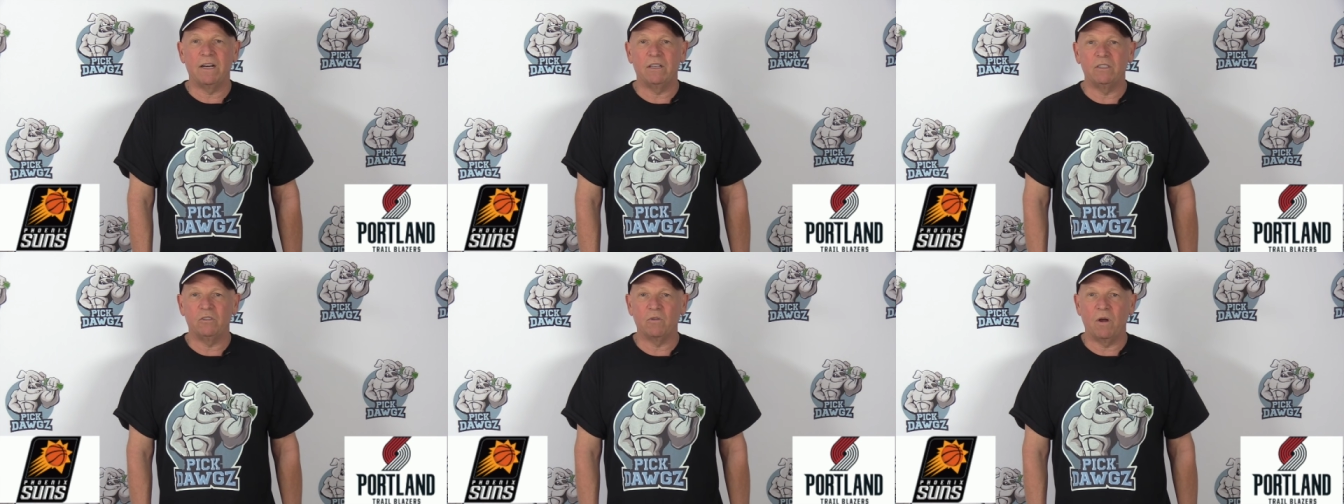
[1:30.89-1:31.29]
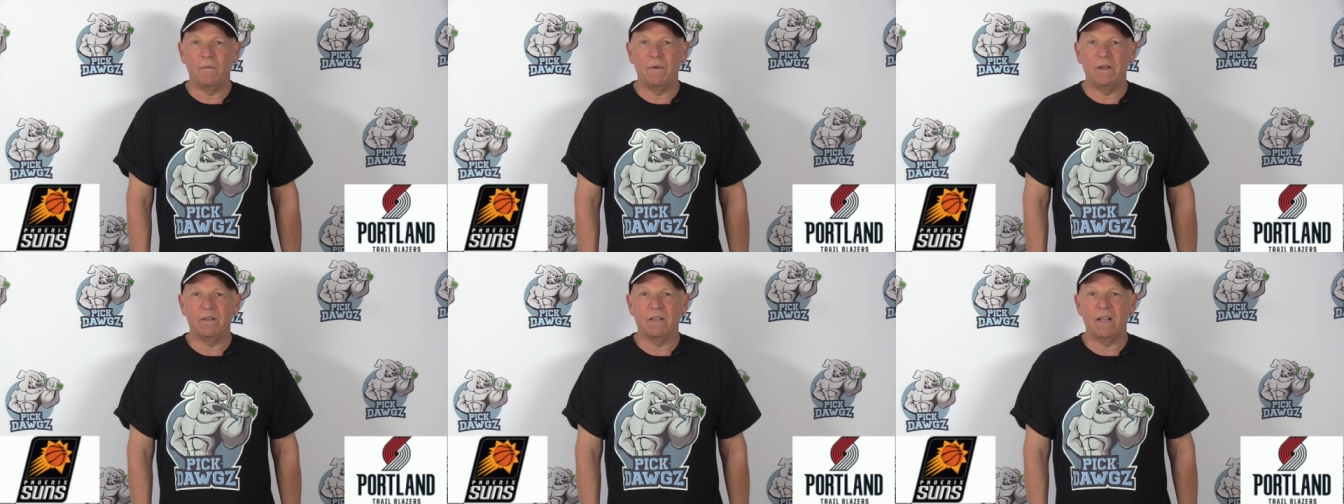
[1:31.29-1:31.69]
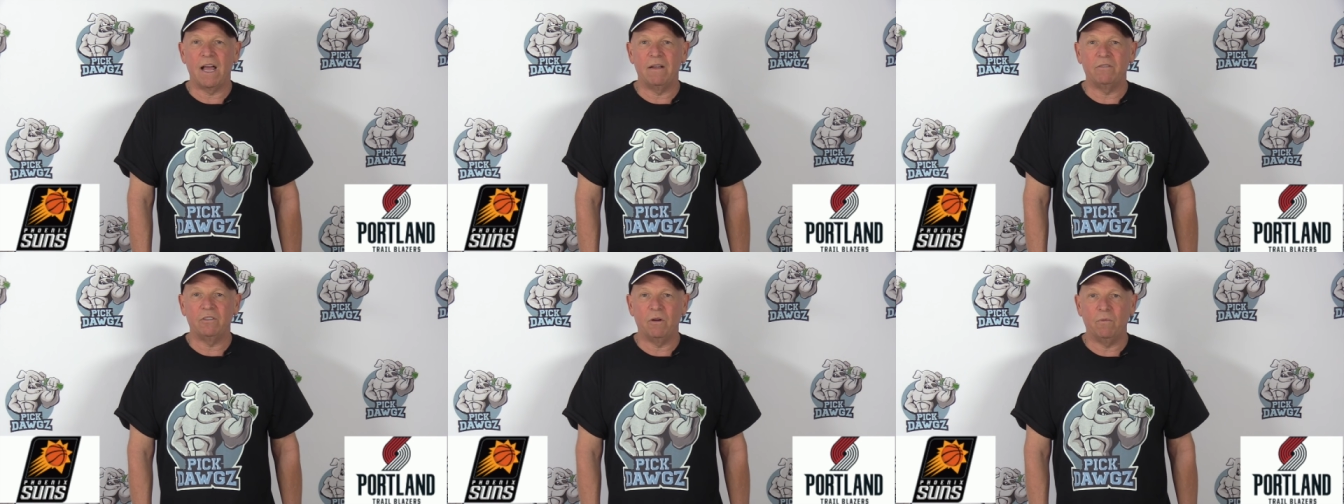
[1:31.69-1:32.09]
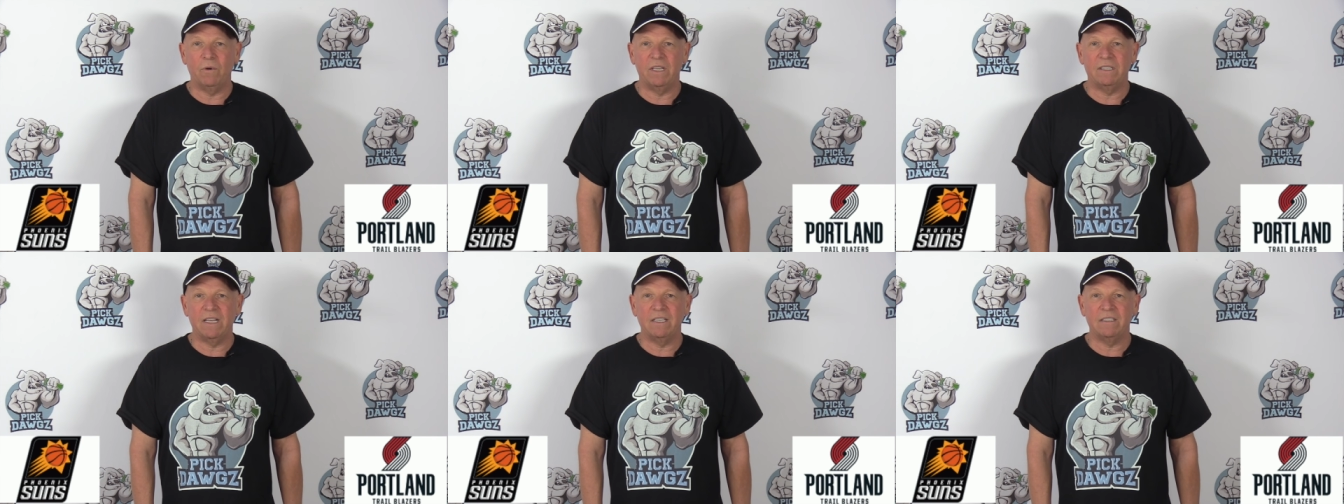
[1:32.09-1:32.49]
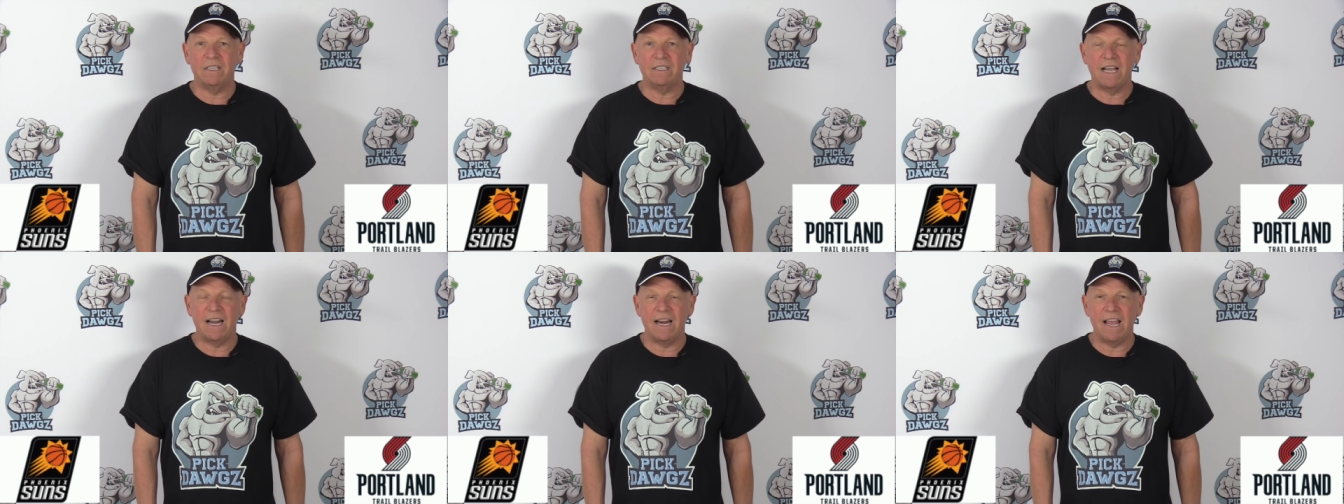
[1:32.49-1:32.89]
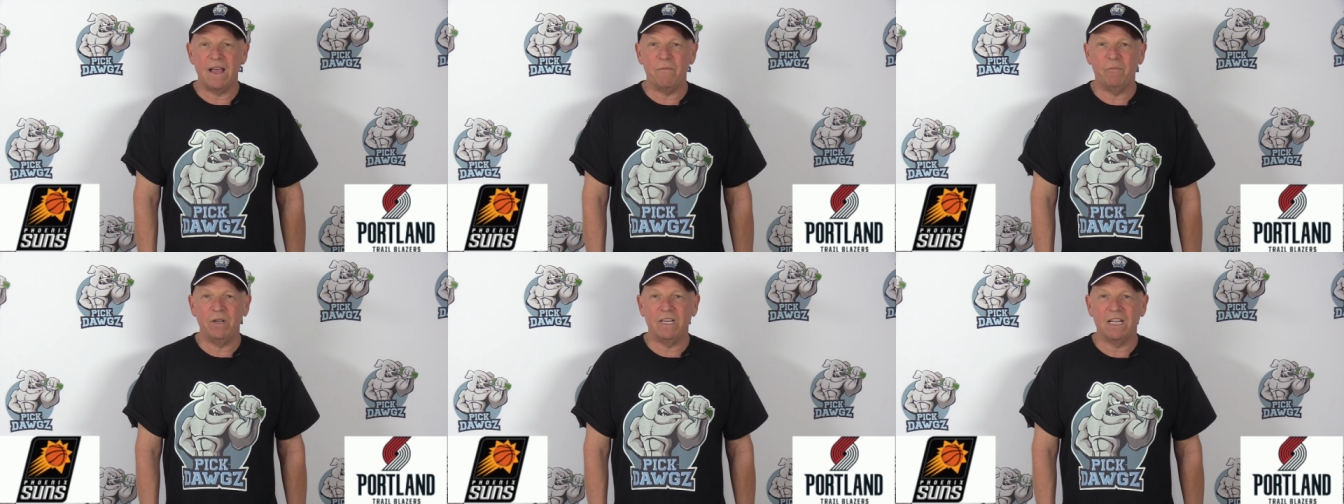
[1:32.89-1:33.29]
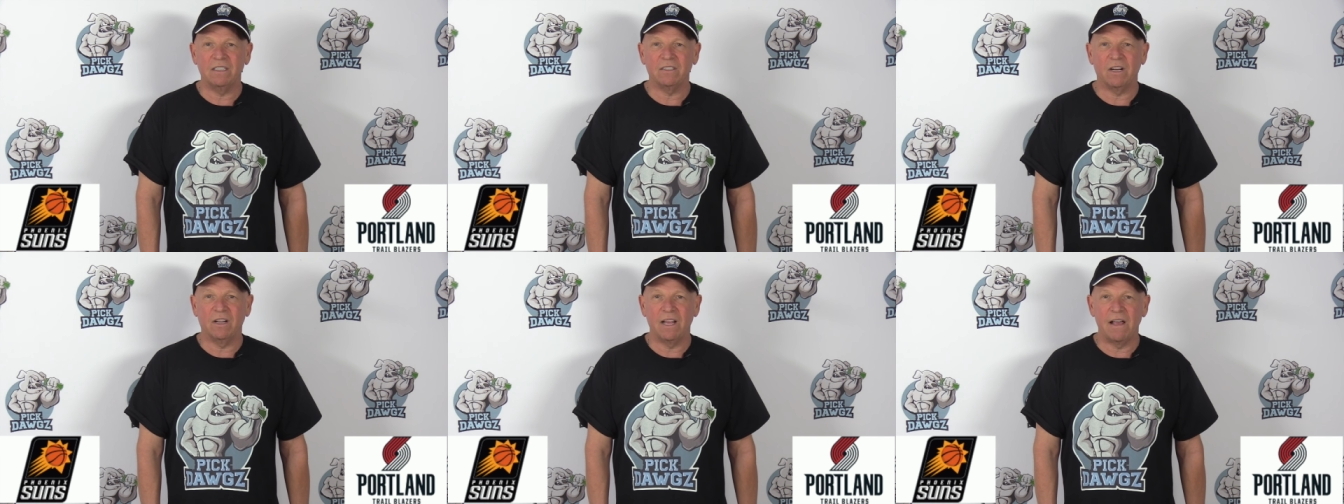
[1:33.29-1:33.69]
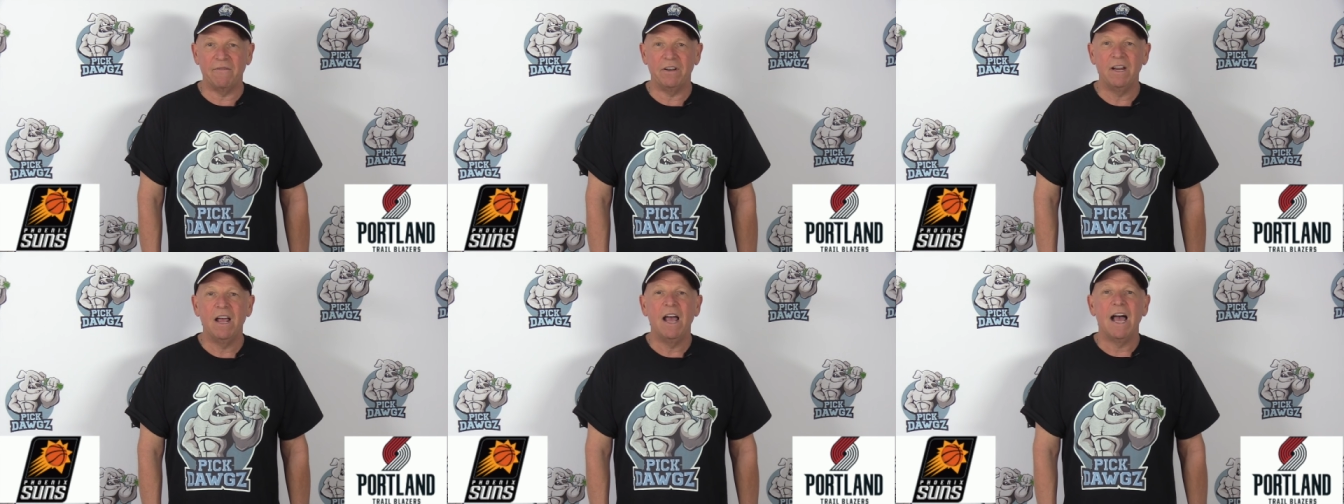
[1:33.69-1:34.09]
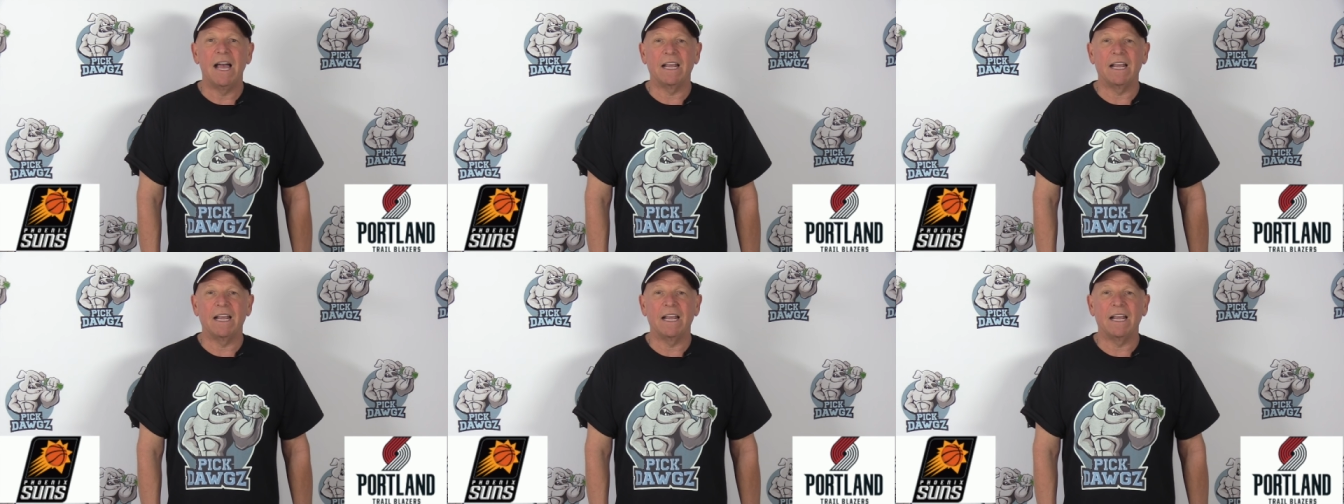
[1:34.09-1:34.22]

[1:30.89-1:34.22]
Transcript: And join me on the live show weekdays at 10 a.m., weekends at 11.